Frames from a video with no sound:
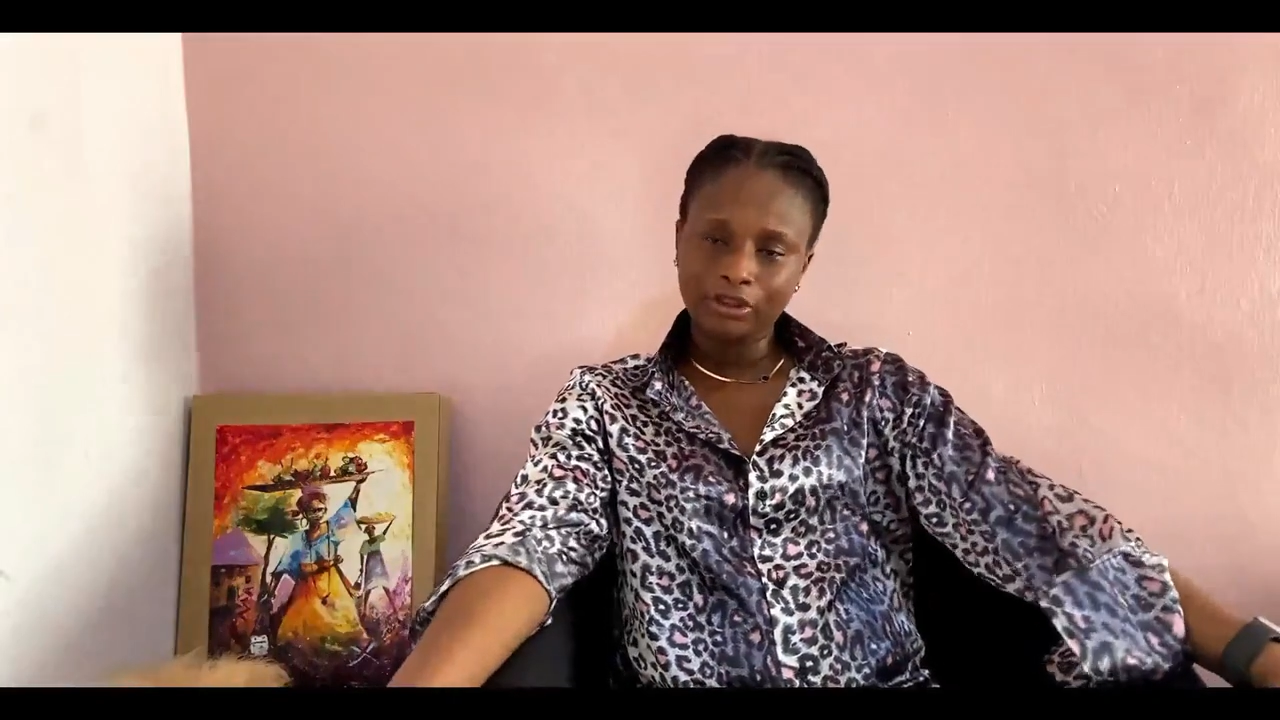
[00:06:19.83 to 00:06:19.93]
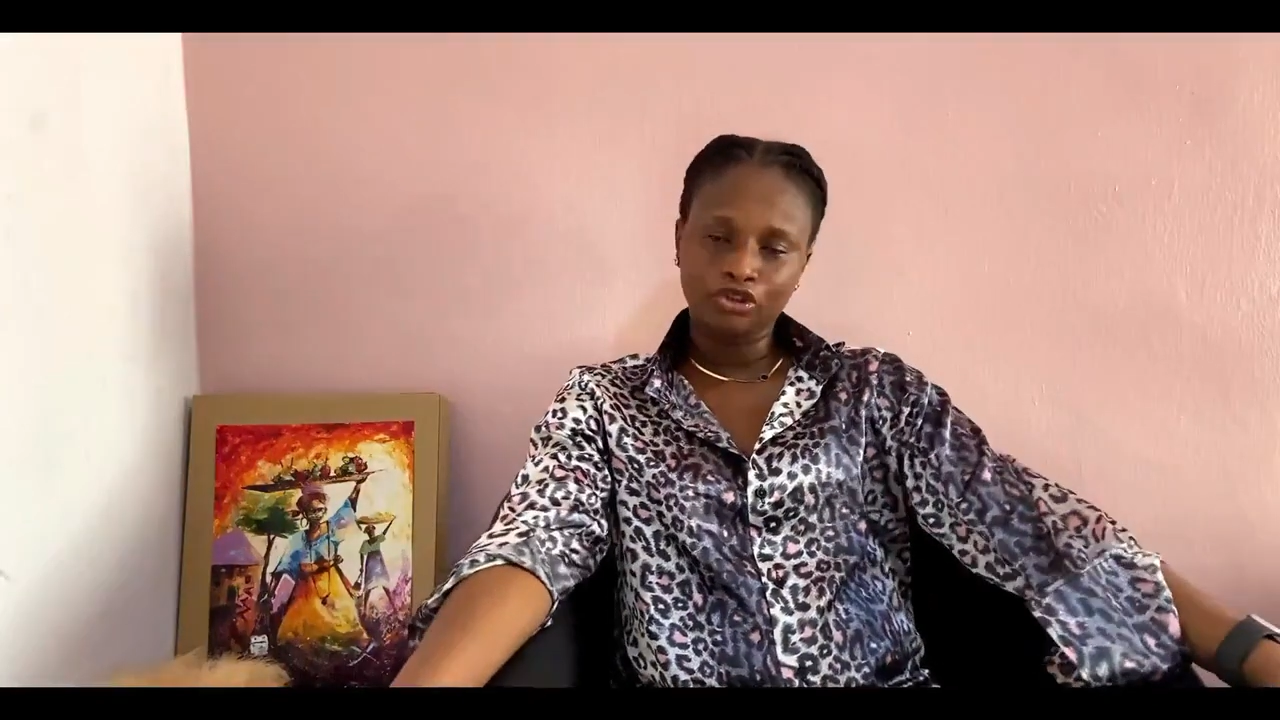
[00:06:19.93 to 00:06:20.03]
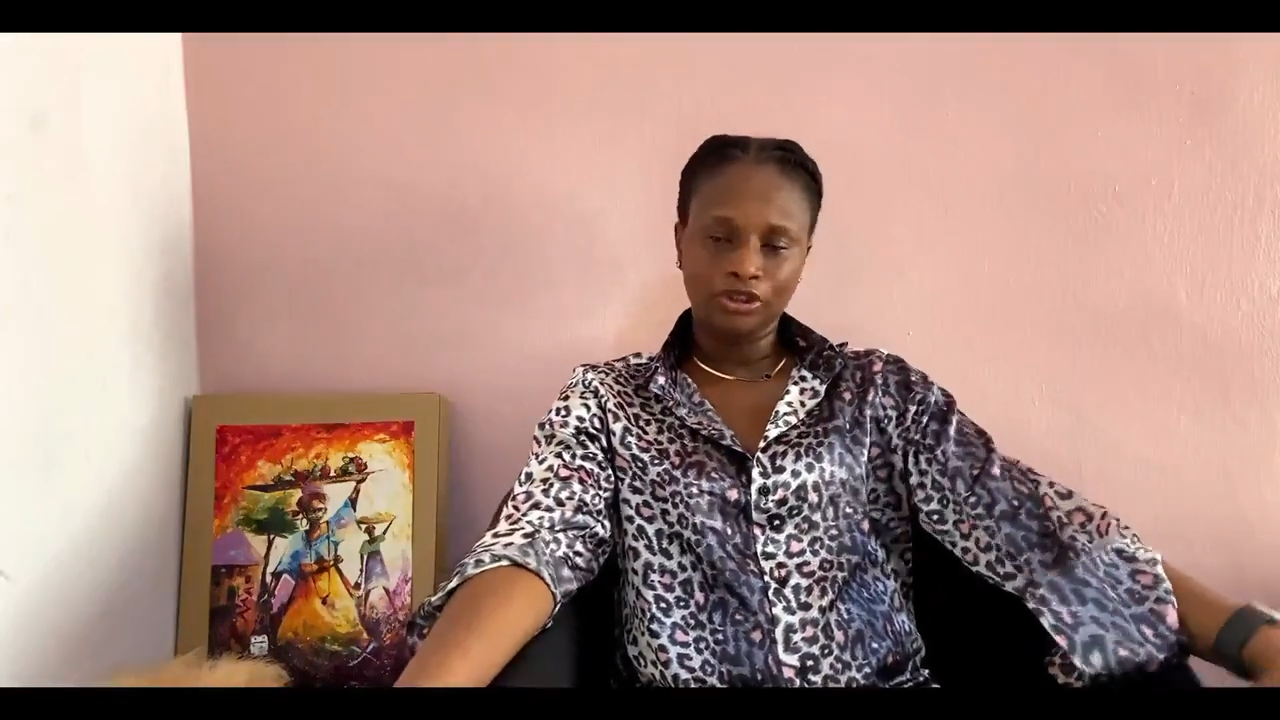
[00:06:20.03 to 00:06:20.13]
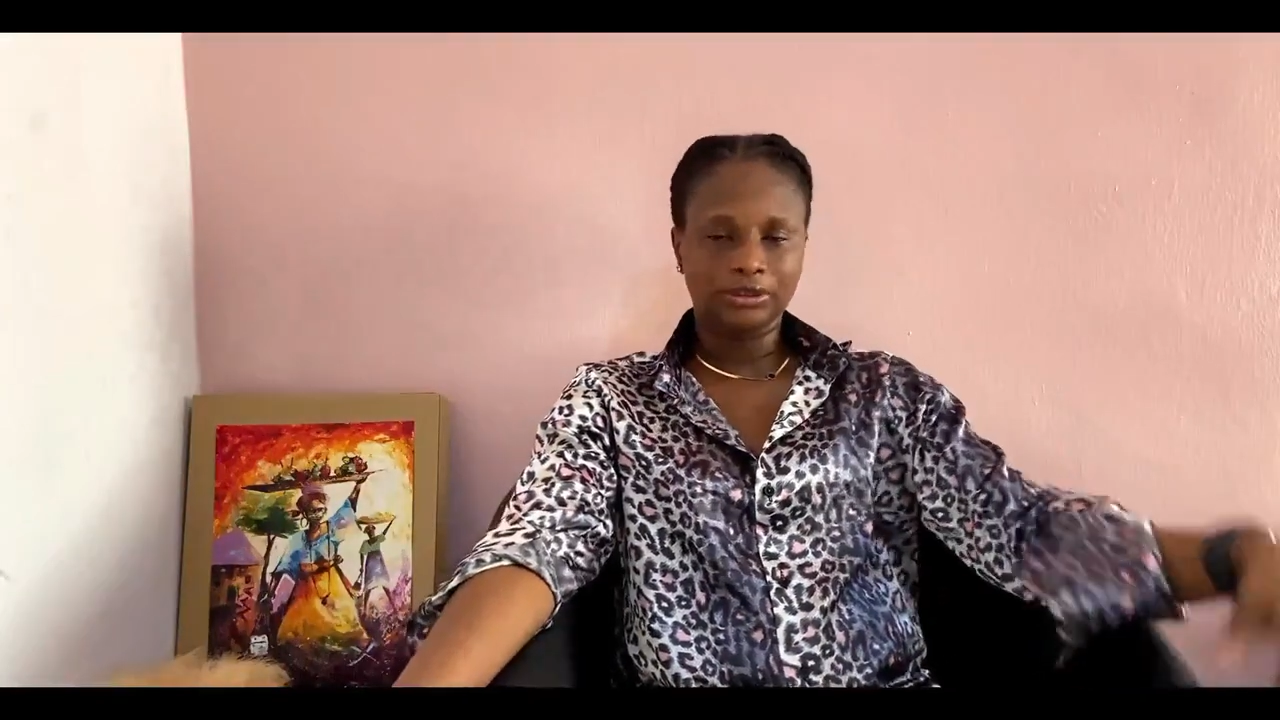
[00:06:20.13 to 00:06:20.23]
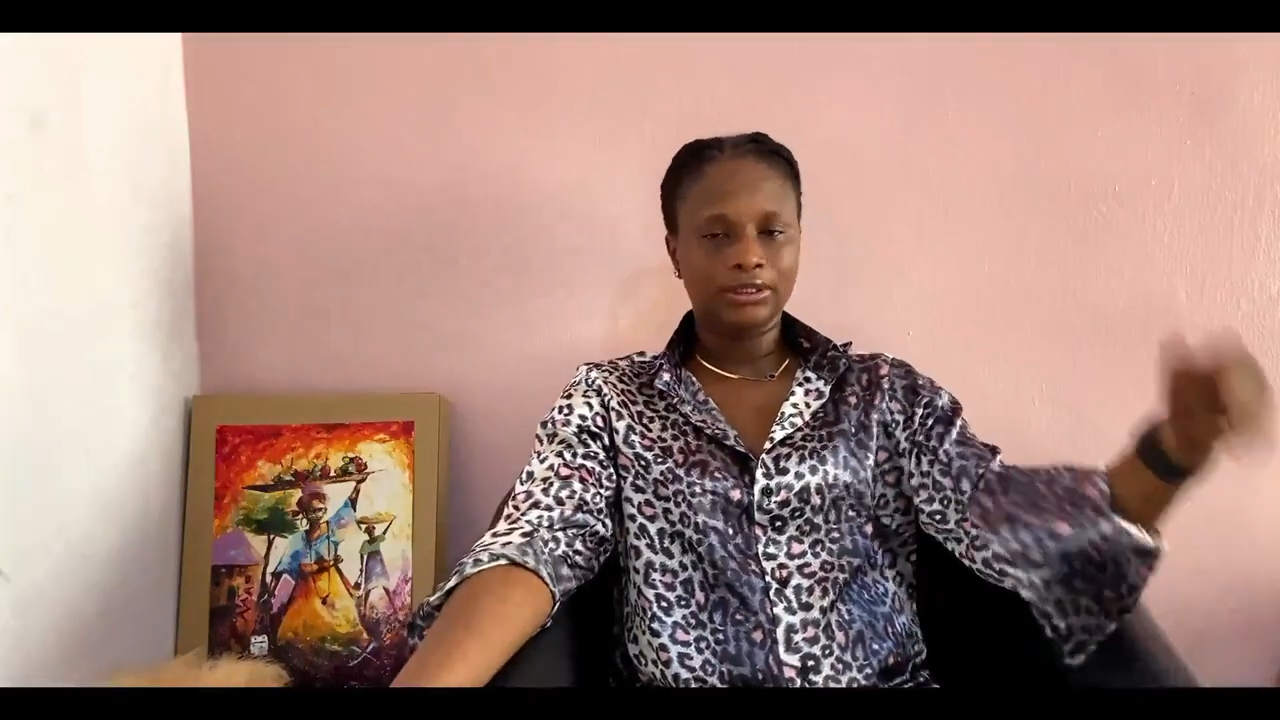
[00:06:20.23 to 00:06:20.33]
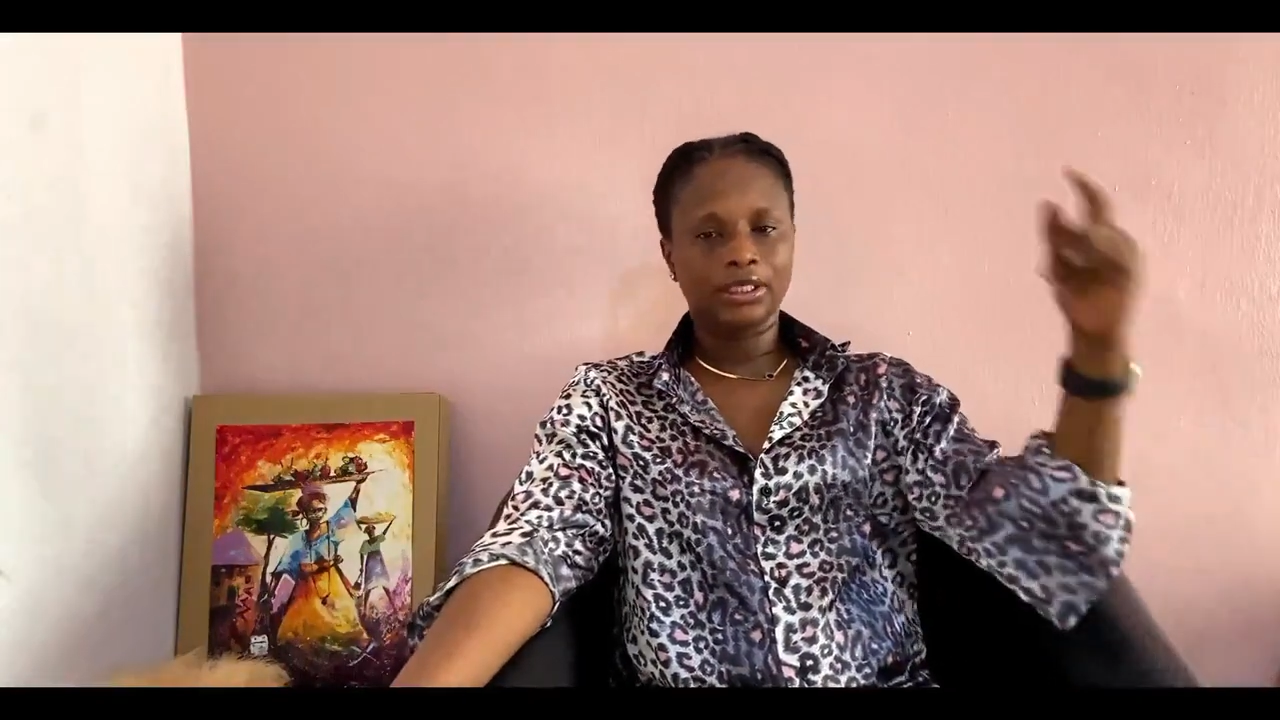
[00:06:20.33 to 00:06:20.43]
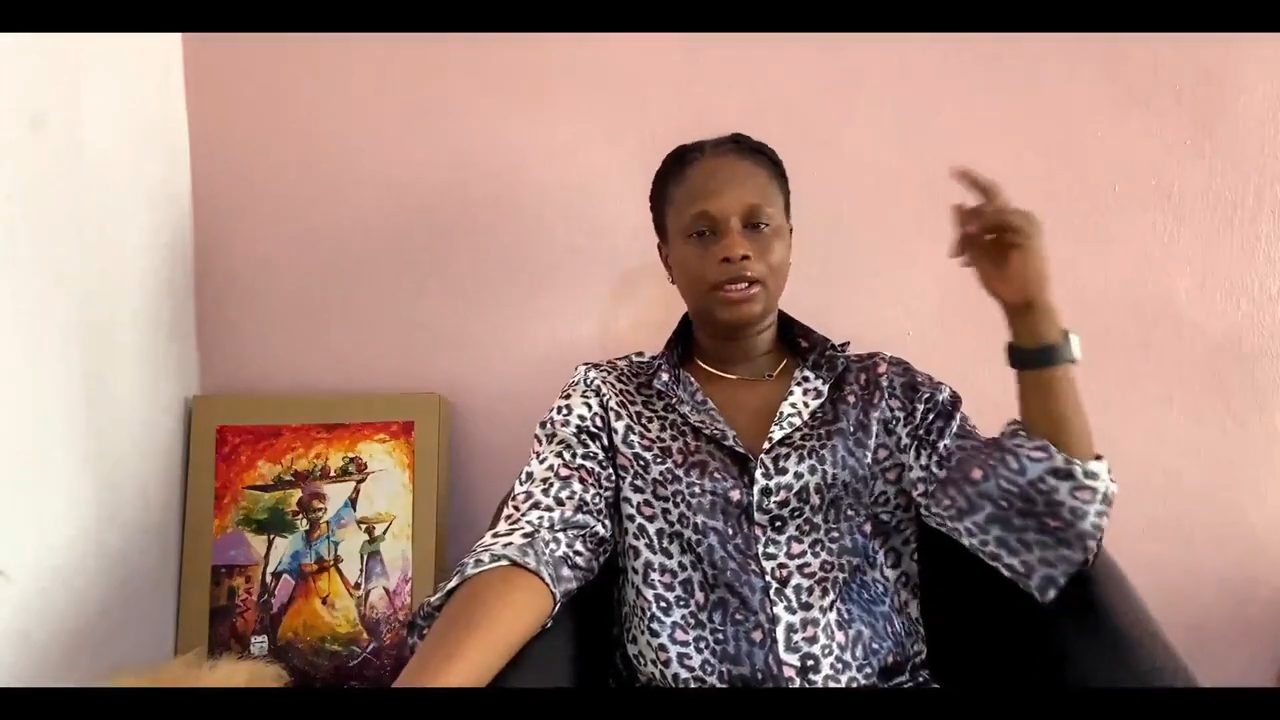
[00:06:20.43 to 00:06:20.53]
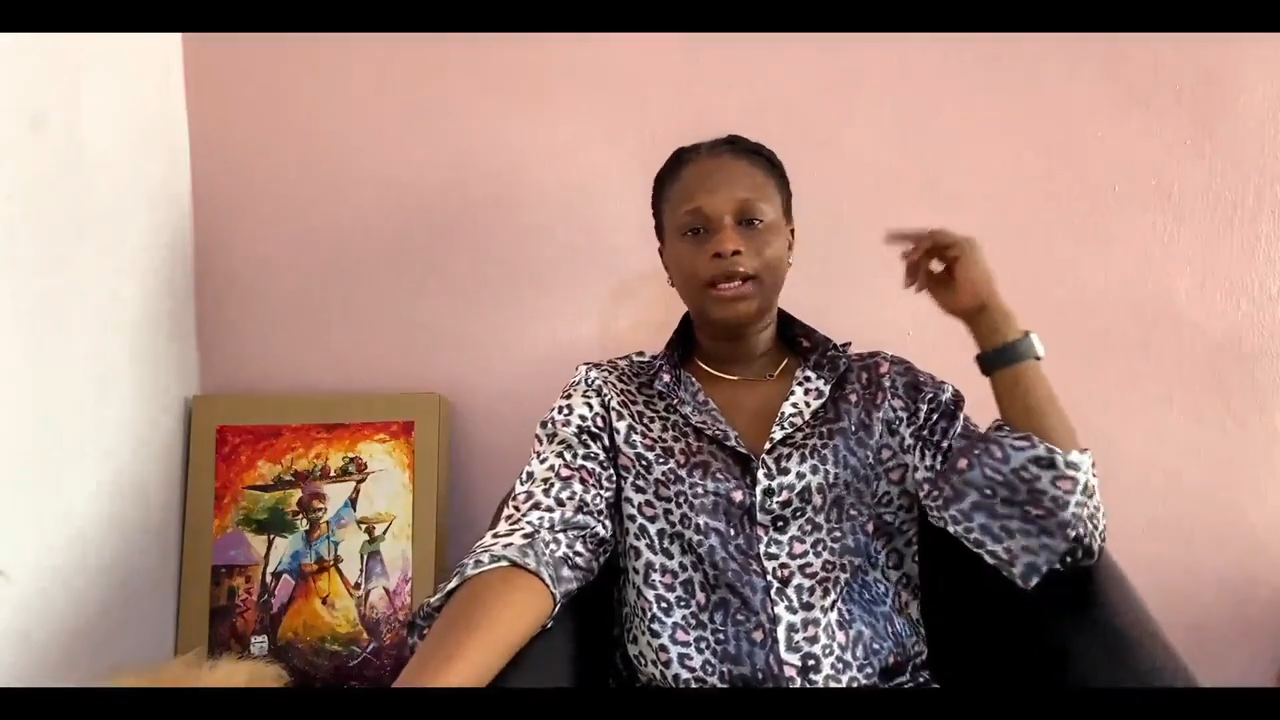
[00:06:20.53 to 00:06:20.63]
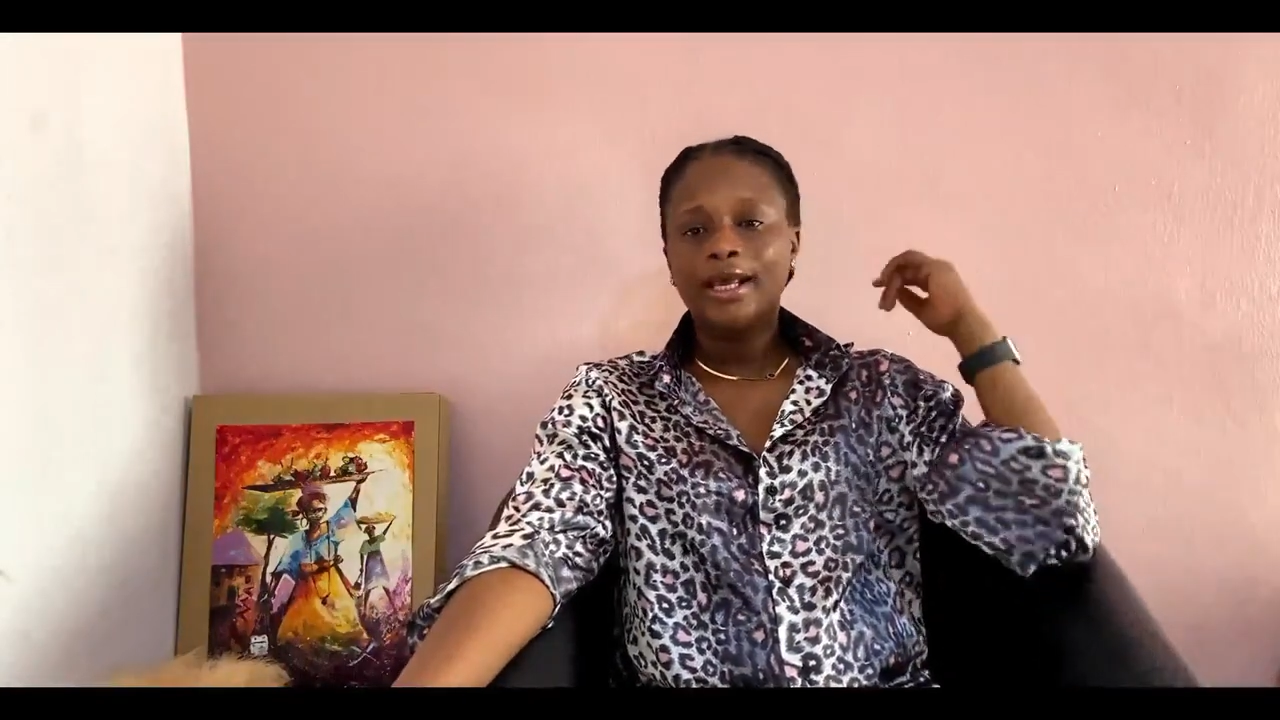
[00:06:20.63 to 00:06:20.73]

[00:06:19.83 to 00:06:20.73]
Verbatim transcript: interested